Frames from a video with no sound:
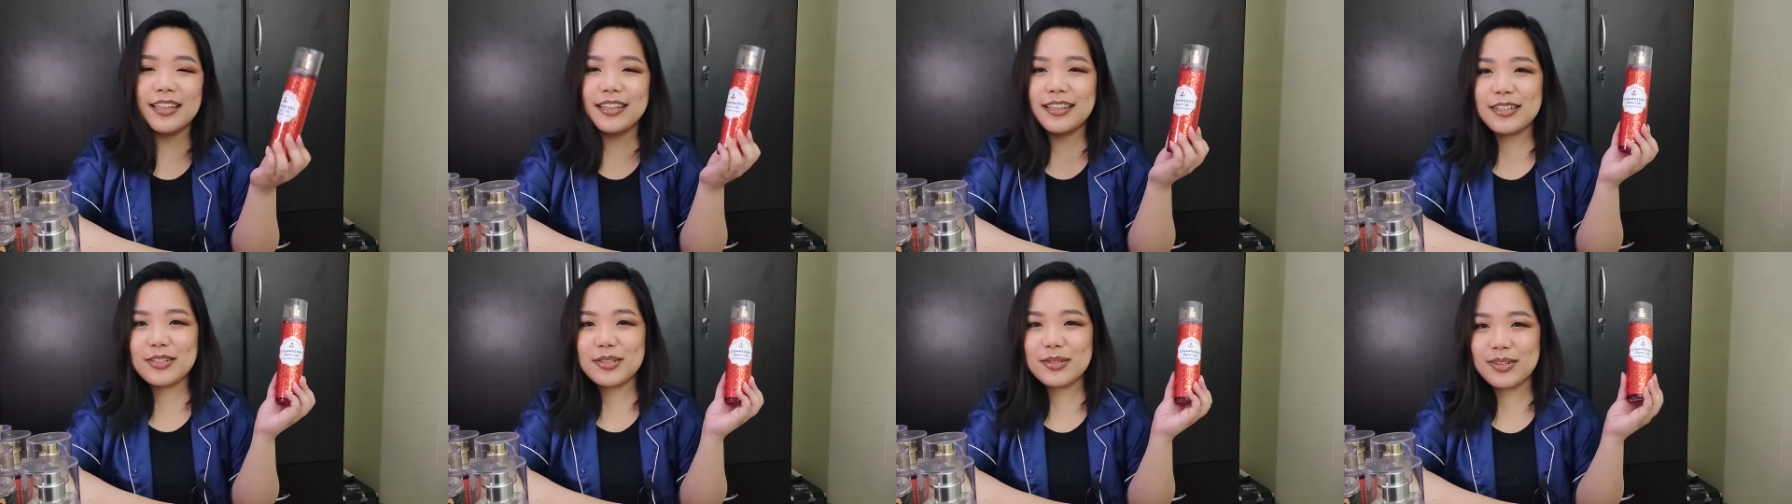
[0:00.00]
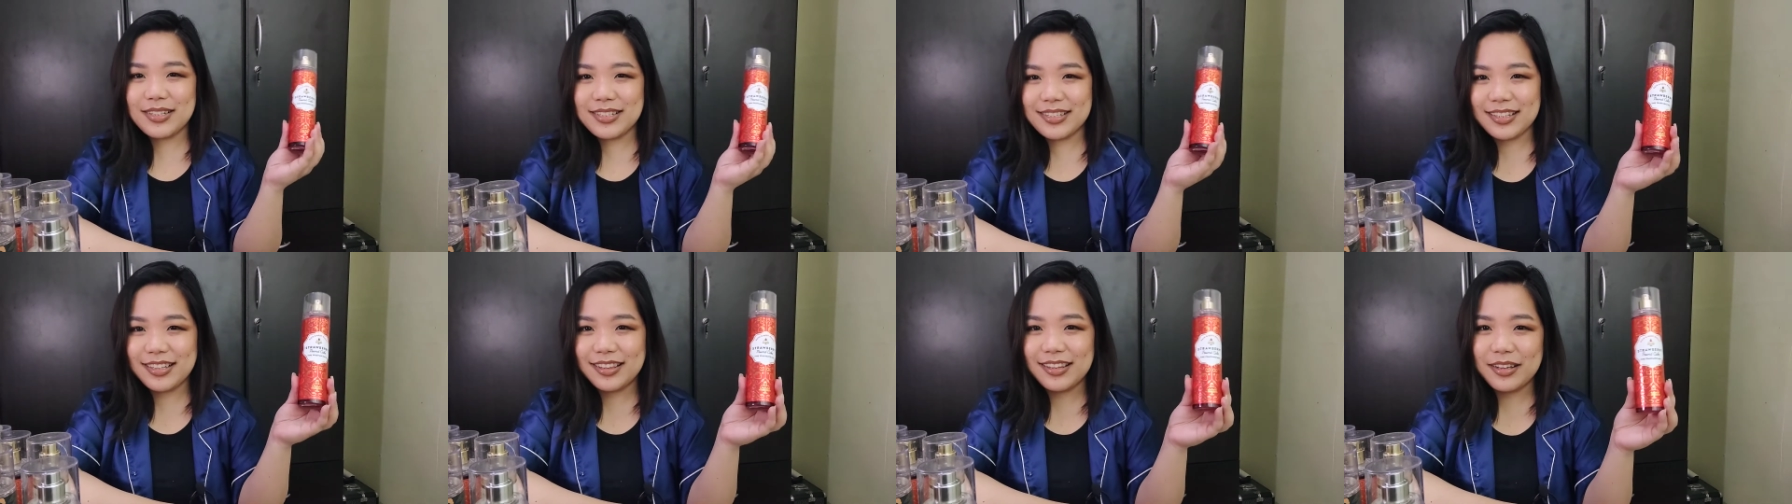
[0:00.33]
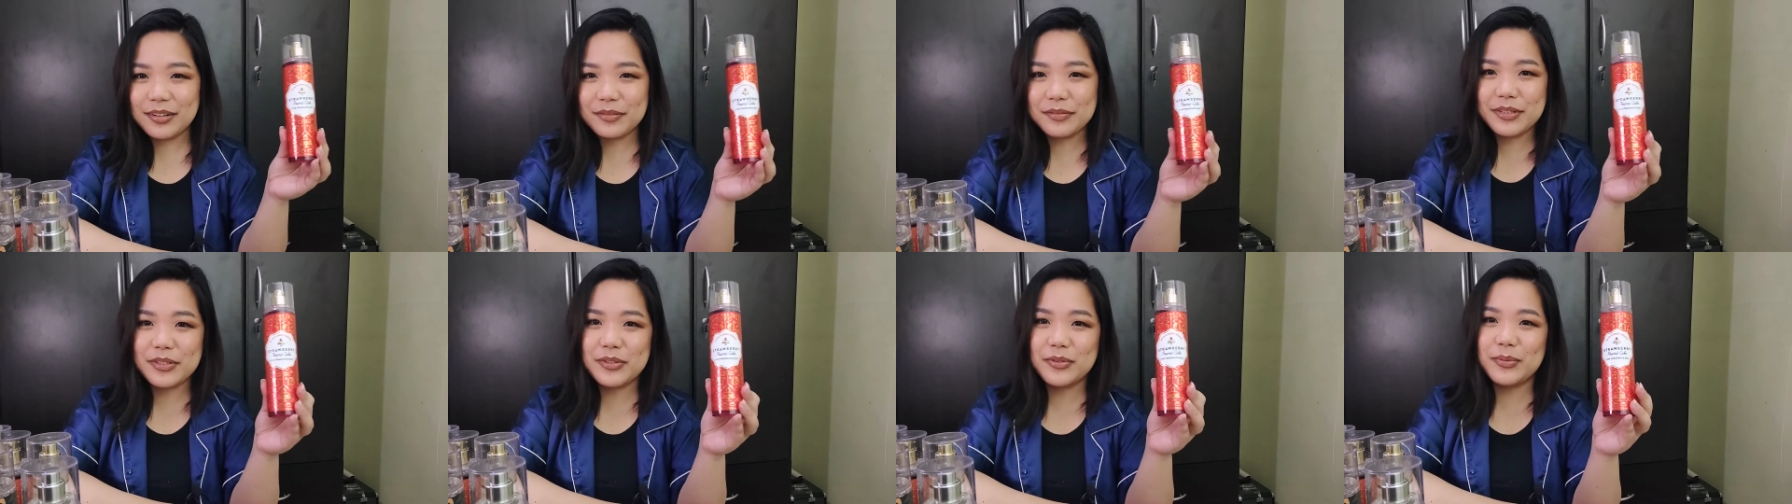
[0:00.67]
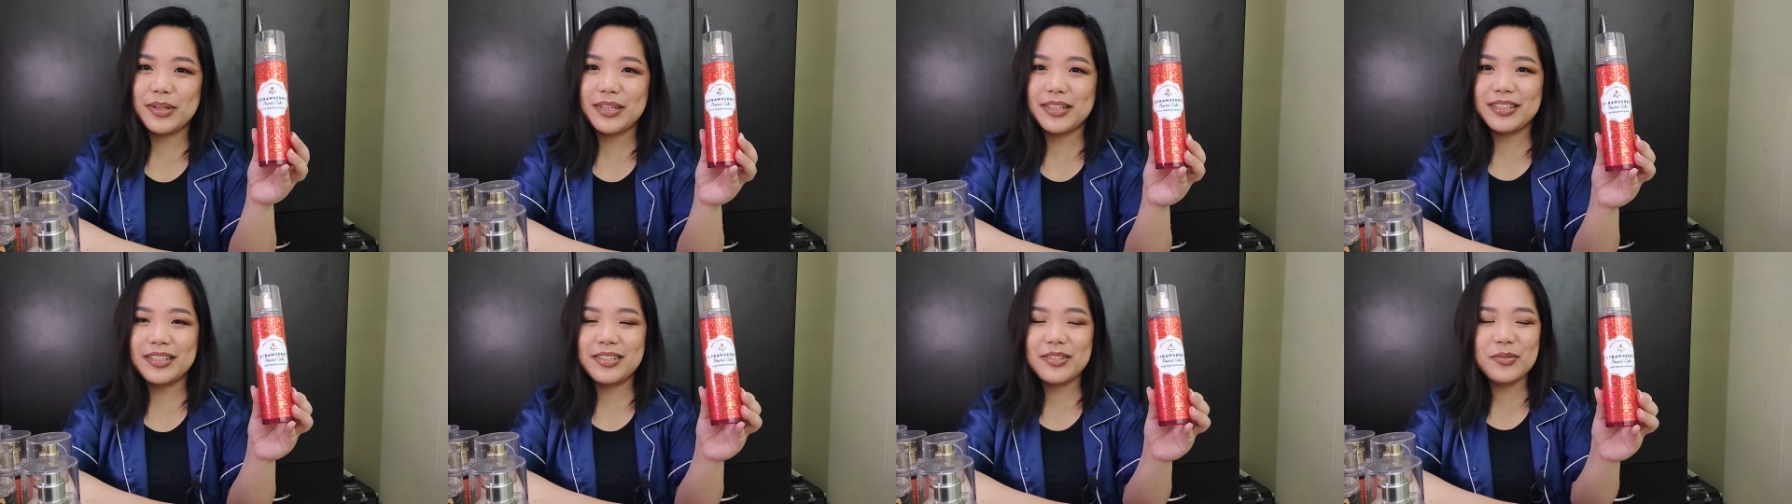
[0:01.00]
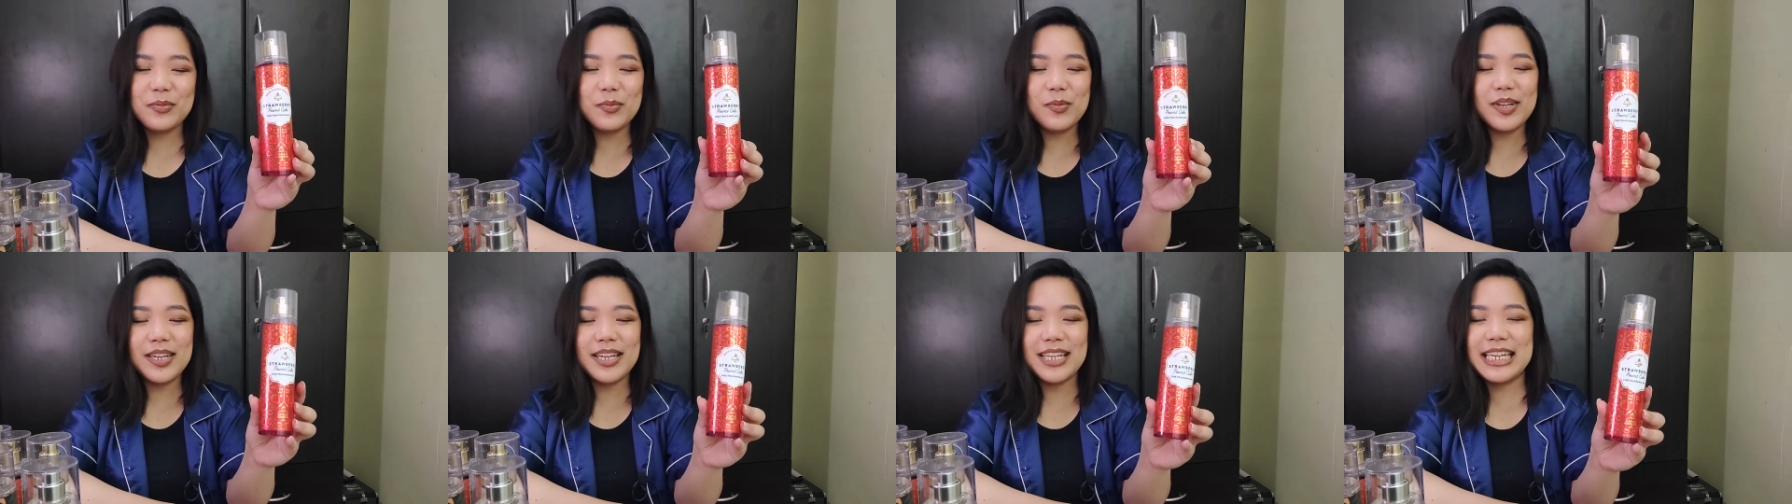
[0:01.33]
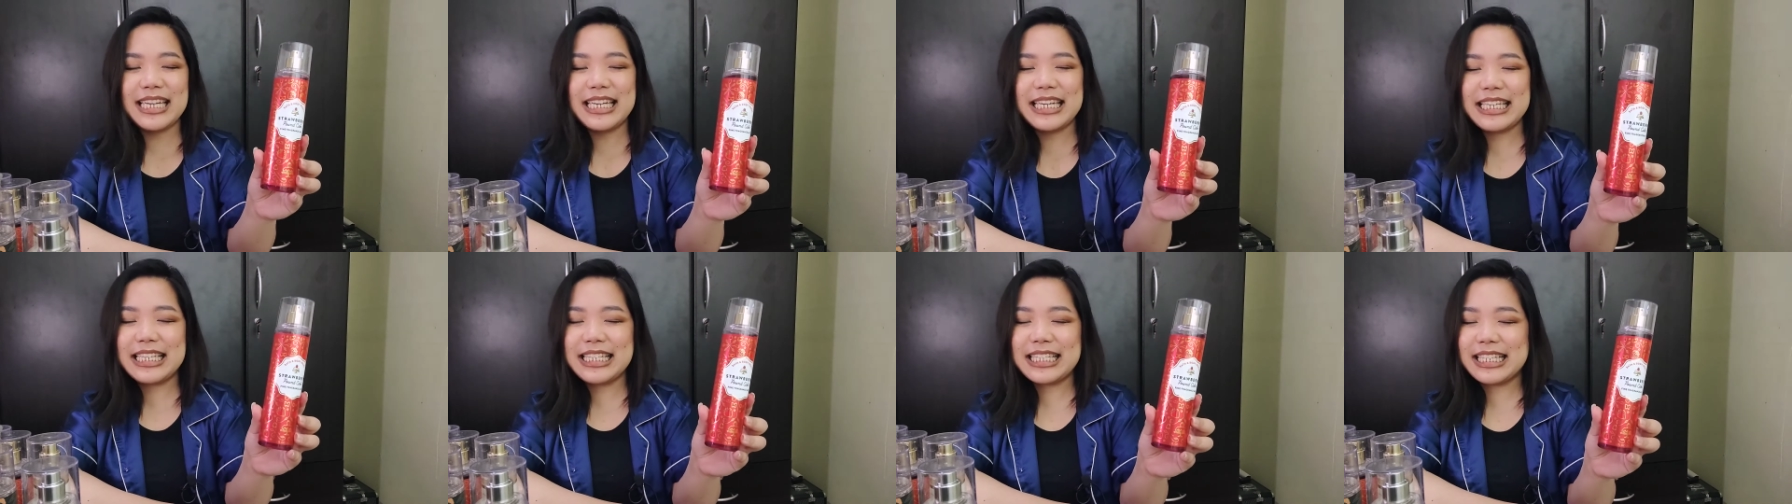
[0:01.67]
This one is a love as well. This one
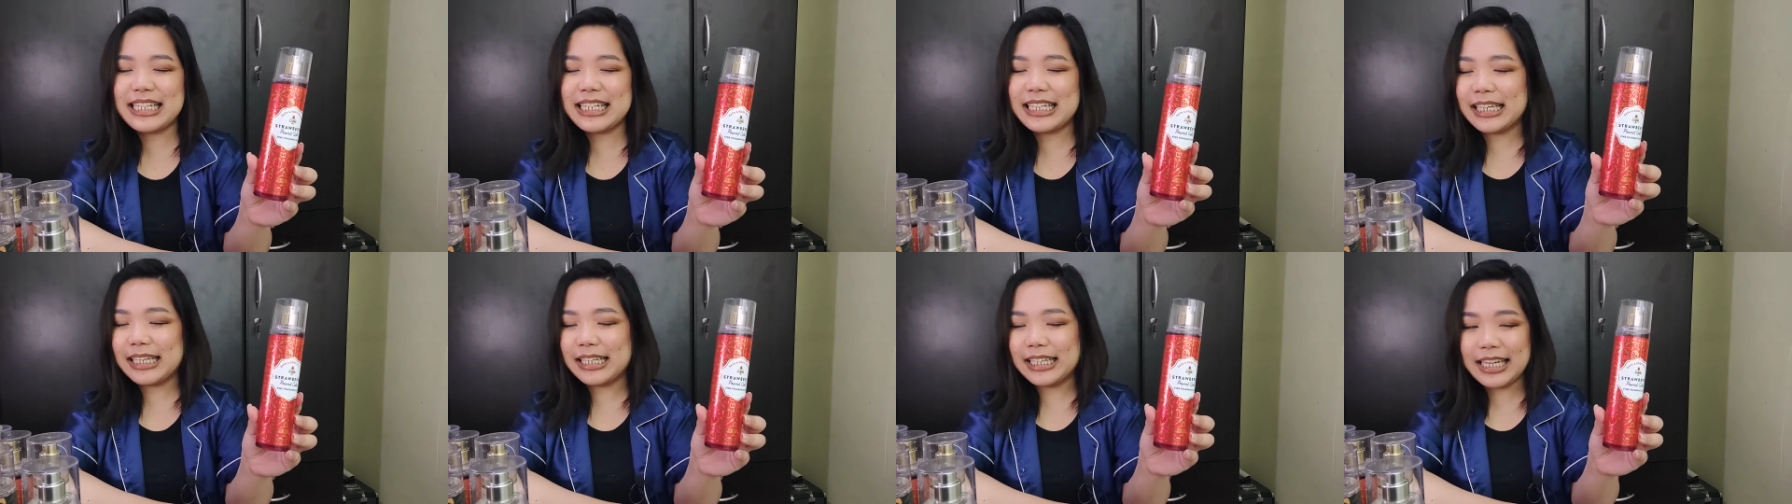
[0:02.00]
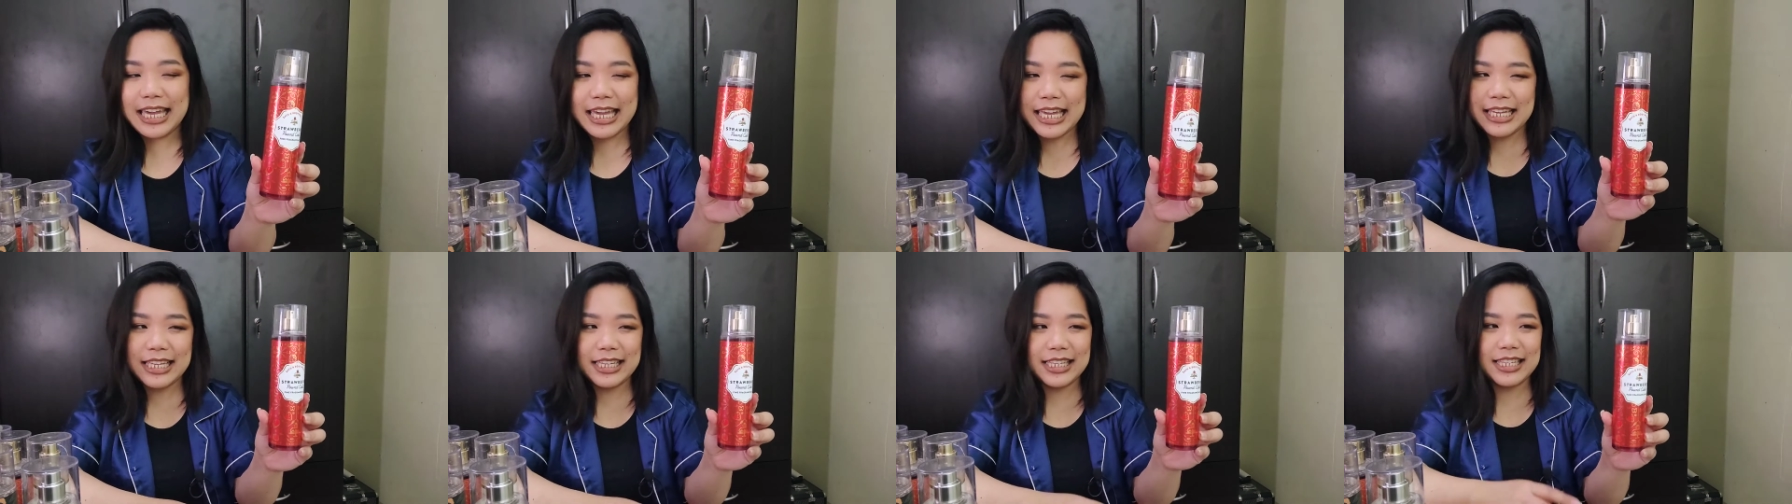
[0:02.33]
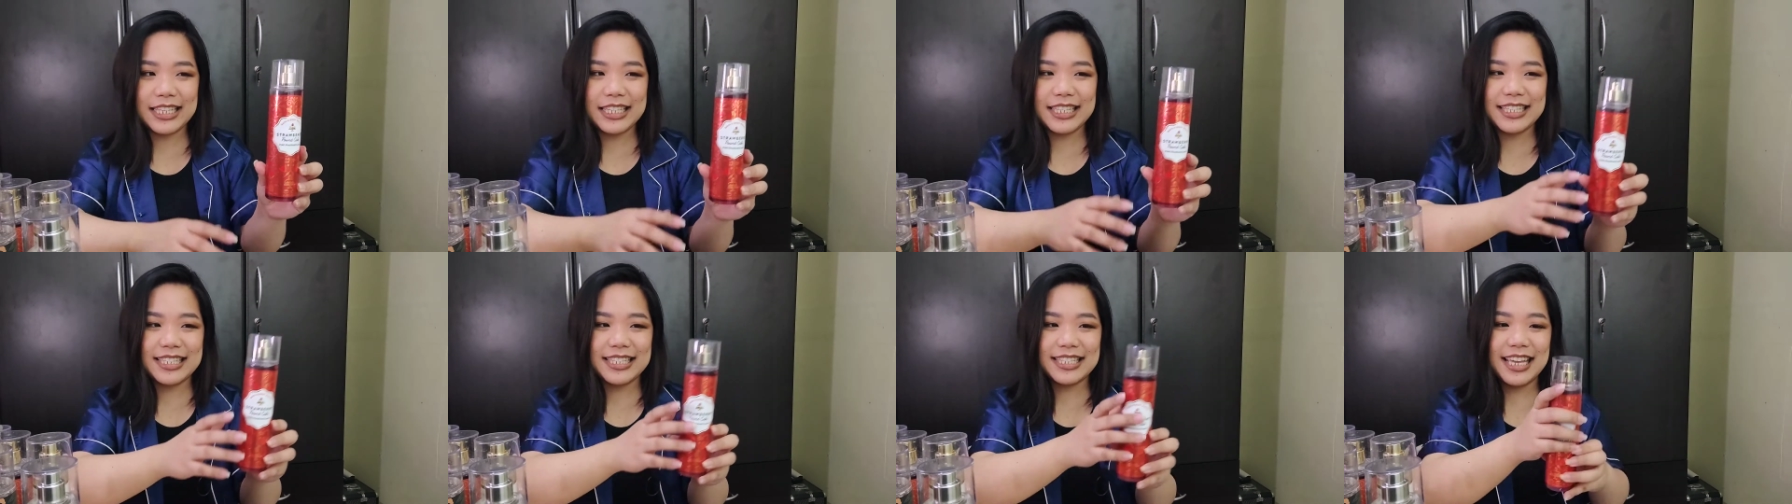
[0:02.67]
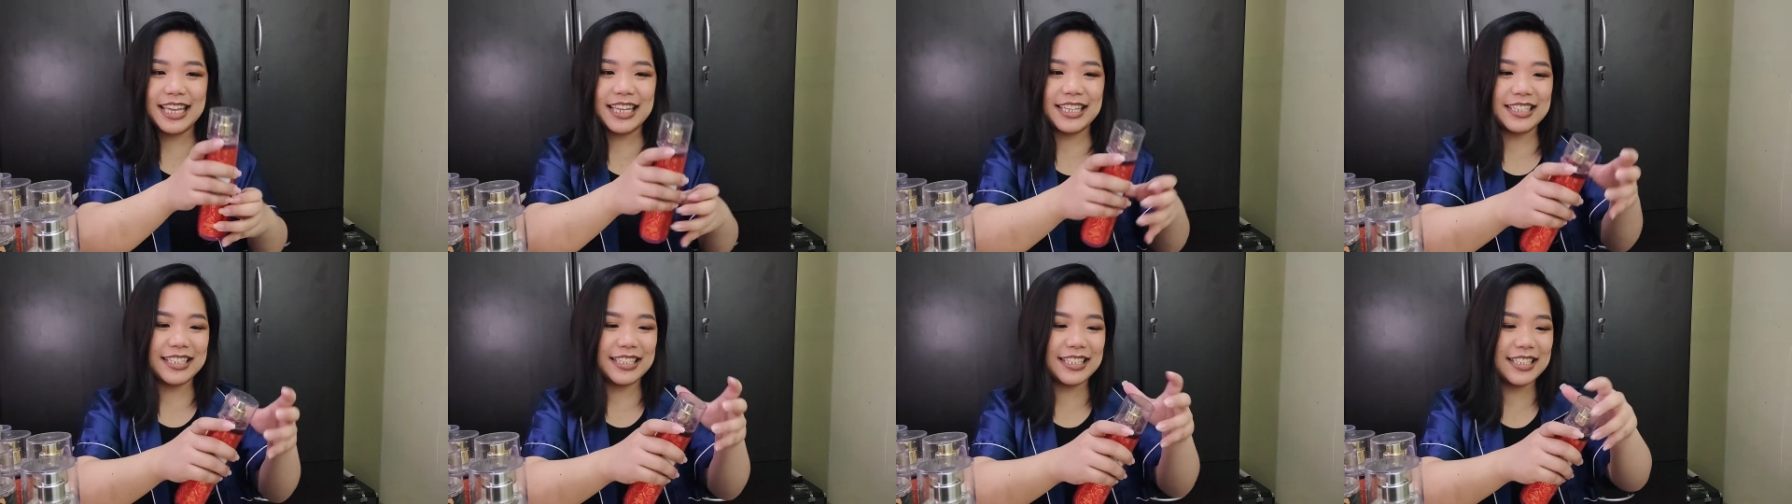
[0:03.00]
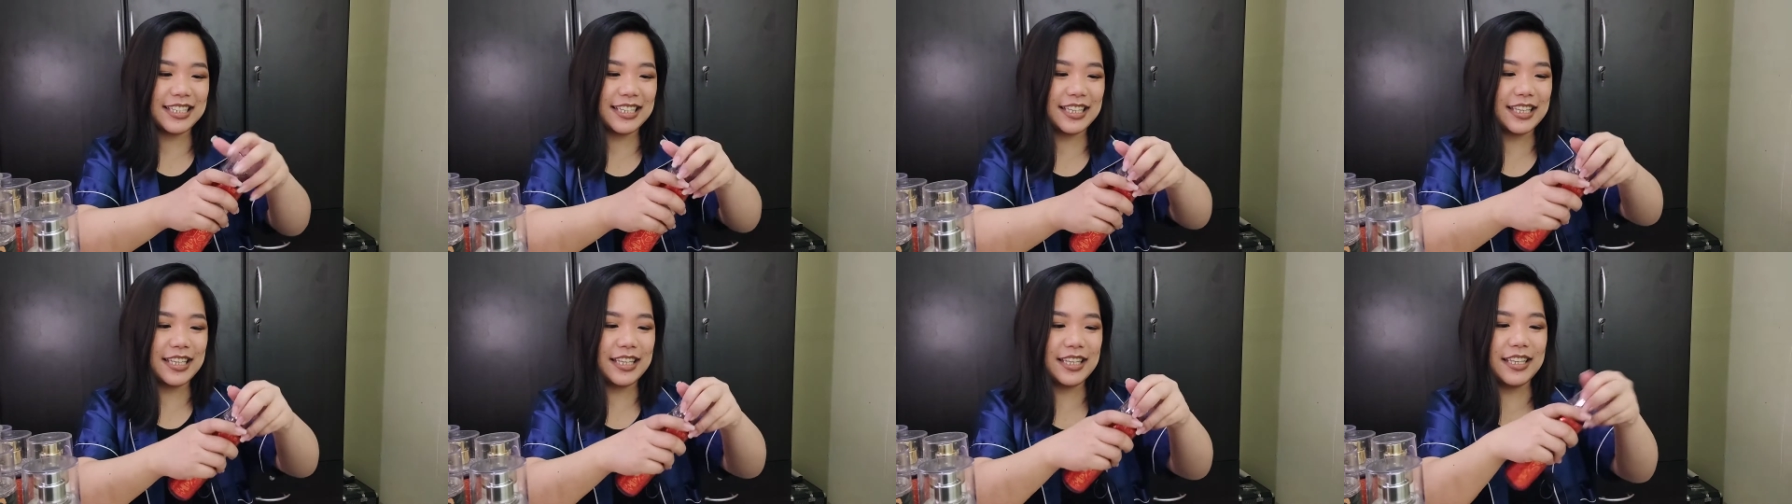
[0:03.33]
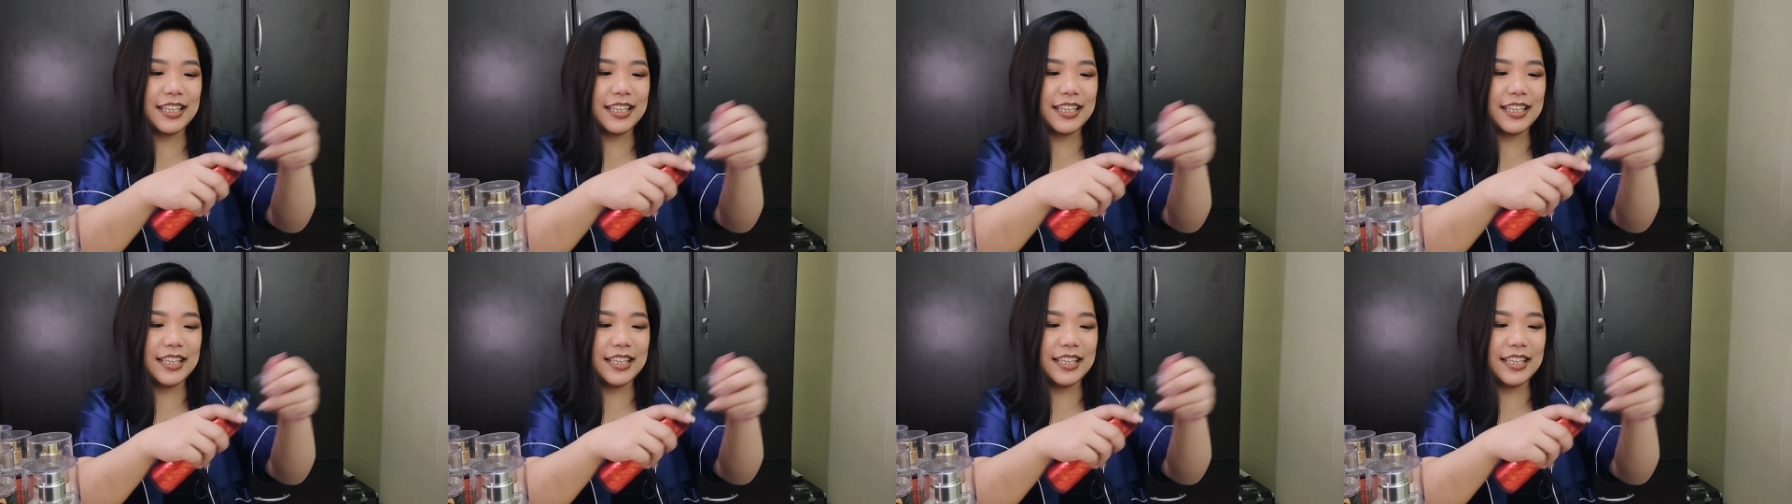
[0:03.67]
is a cakey scent.